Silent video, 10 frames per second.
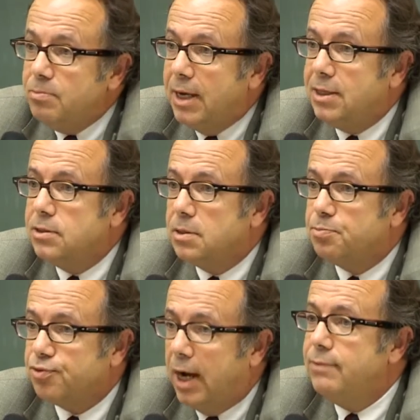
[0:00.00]
We make this a
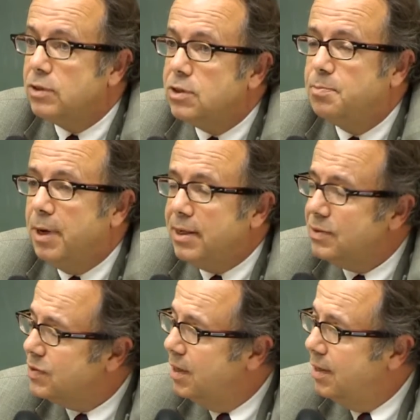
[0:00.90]
private
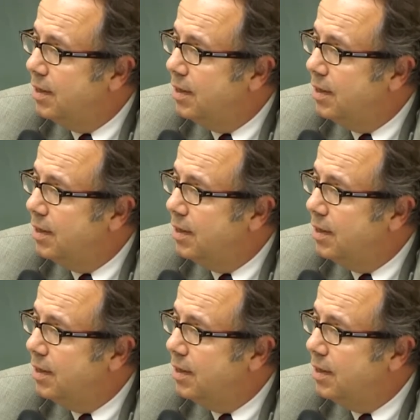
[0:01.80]
space,